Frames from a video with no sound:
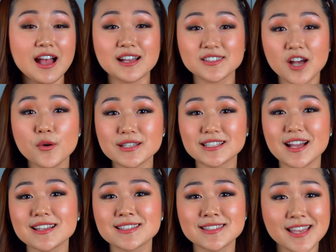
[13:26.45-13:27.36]
As always,
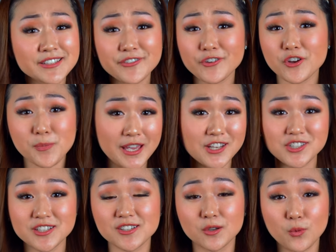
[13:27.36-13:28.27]
guys, thanks for your
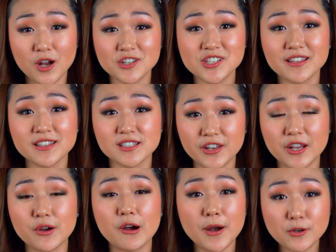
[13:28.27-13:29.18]
patience on watching this
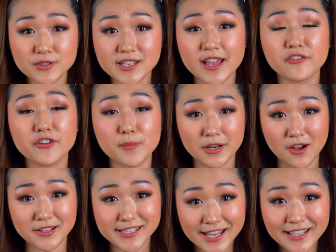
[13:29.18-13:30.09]
video about tech from a
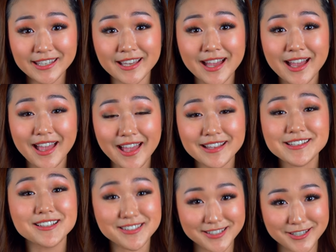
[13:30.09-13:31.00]
non-techie, and
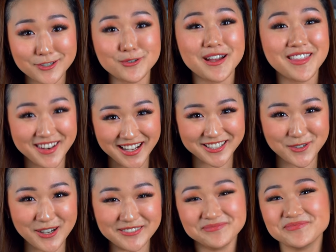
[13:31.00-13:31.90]
I'll see you in the
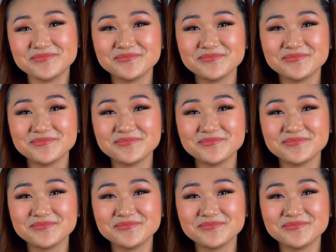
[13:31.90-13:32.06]
next one.